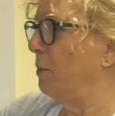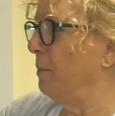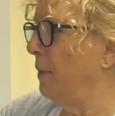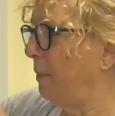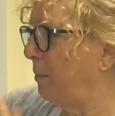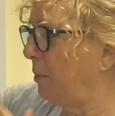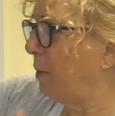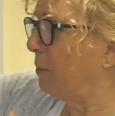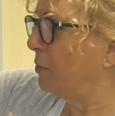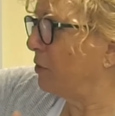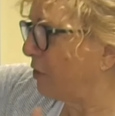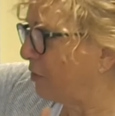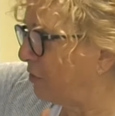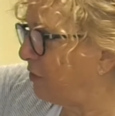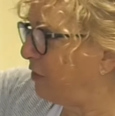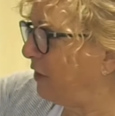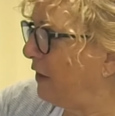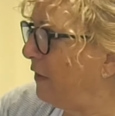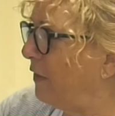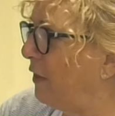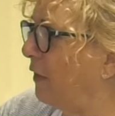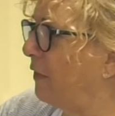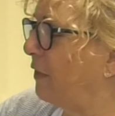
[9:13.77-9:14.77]
might be able to
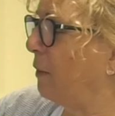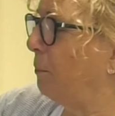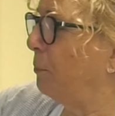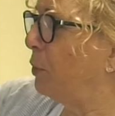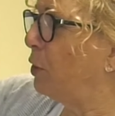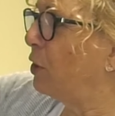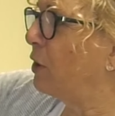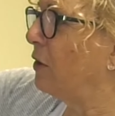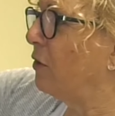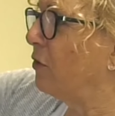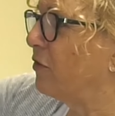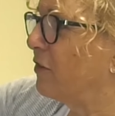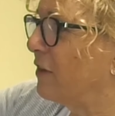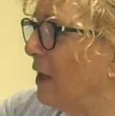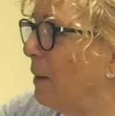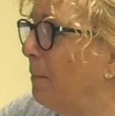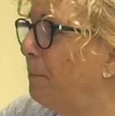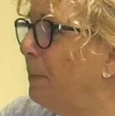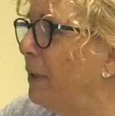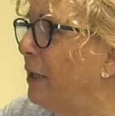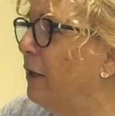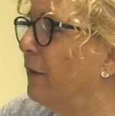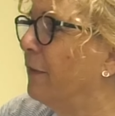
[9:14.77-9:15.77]
see that the book is
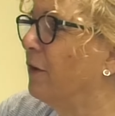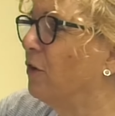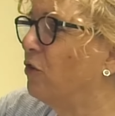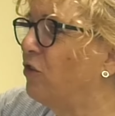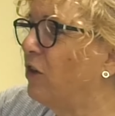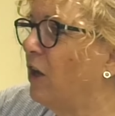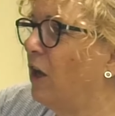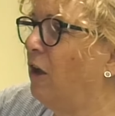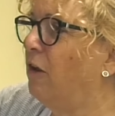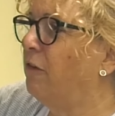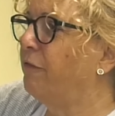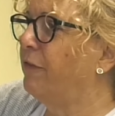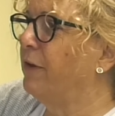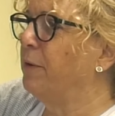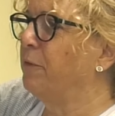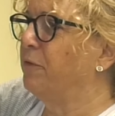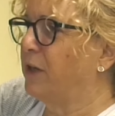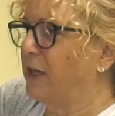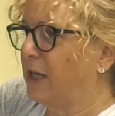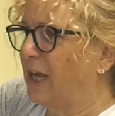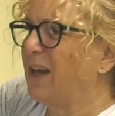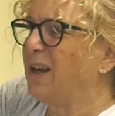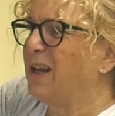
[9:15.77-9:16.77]
slumping on the shelf
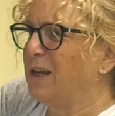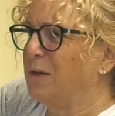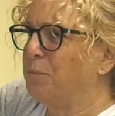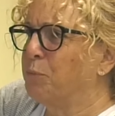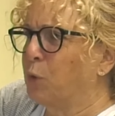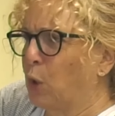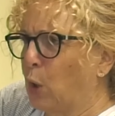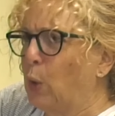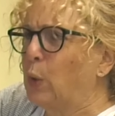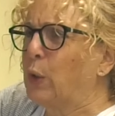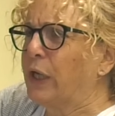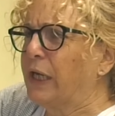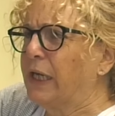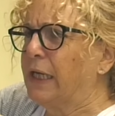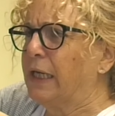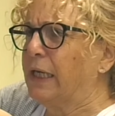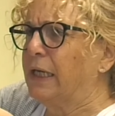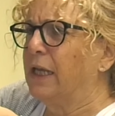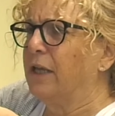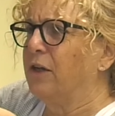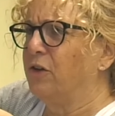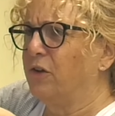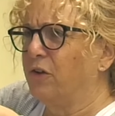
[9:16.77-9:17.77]
and getting
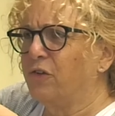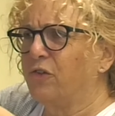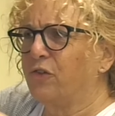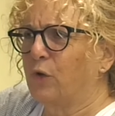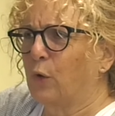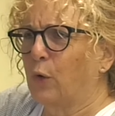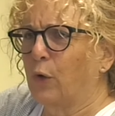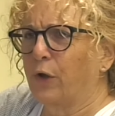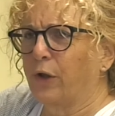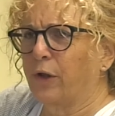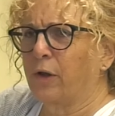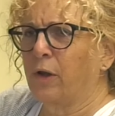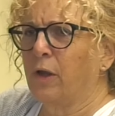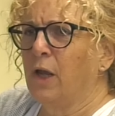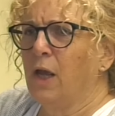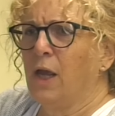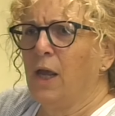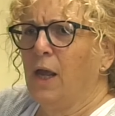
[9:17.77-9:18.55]
broken and distorted.